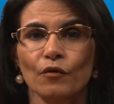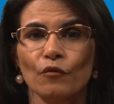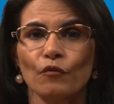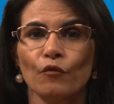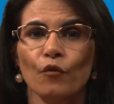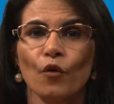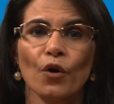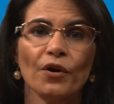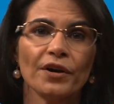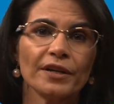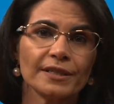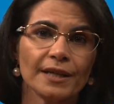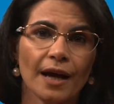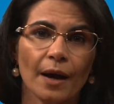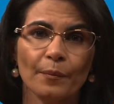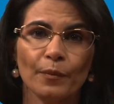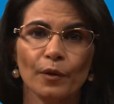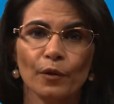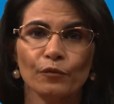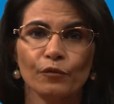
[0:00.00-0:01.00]
for
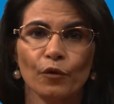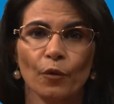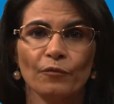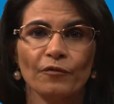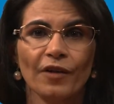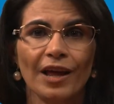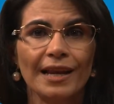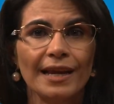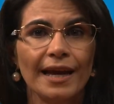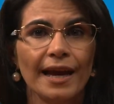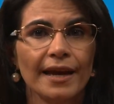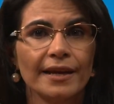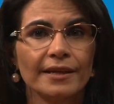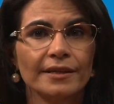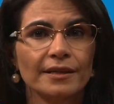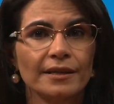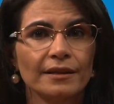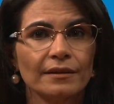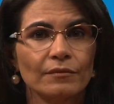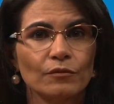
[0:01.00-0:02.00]
example, from
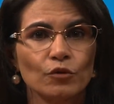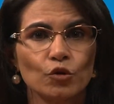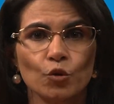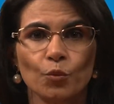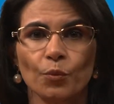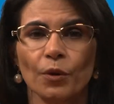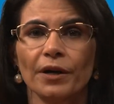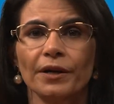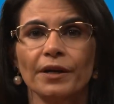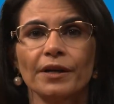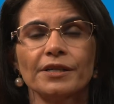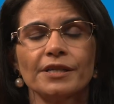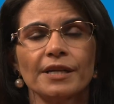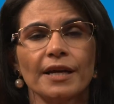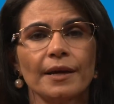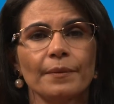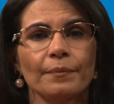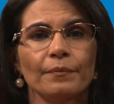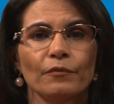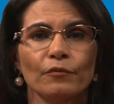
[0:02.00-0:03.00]
wellhead to burner
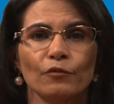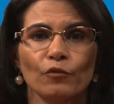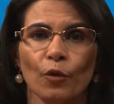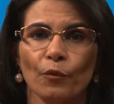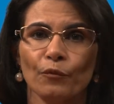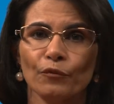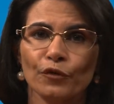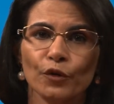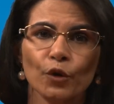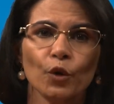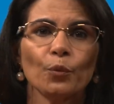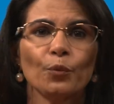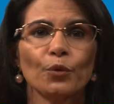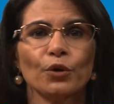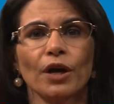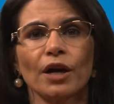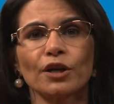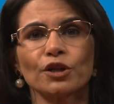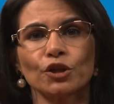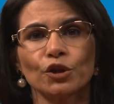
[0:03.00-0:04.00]
tip, from fuel
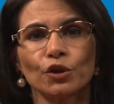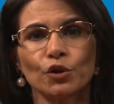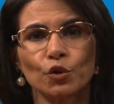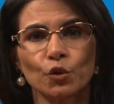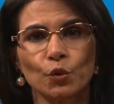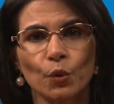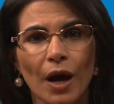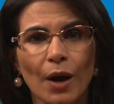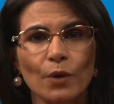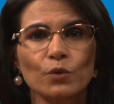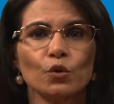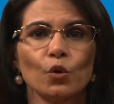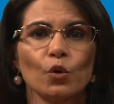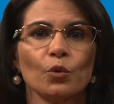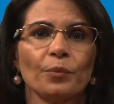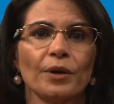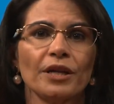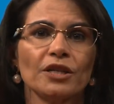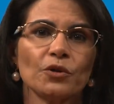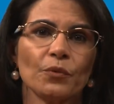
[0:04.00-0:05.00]
production to
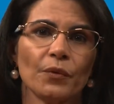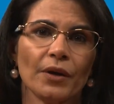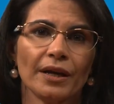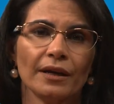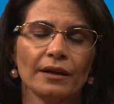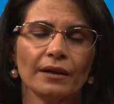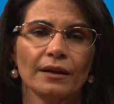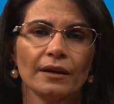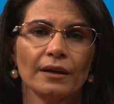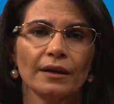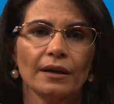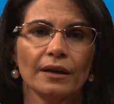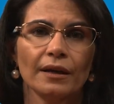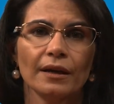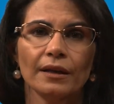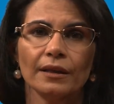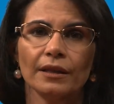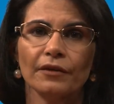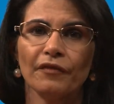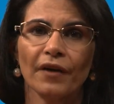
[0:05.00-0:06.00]
household metering,
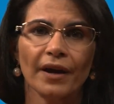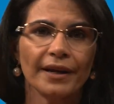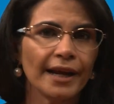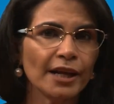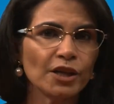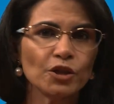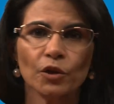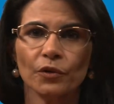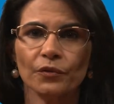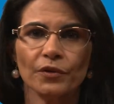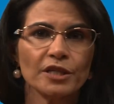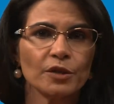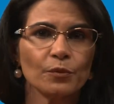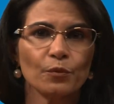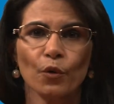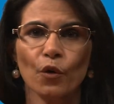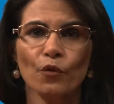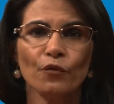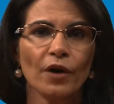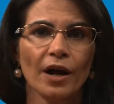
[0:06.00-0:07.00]
the financial risk
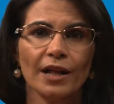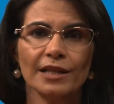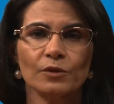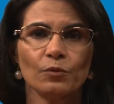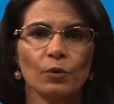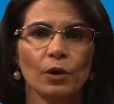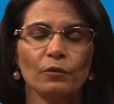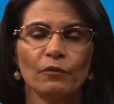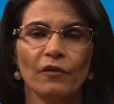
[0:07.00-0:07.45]
profiles will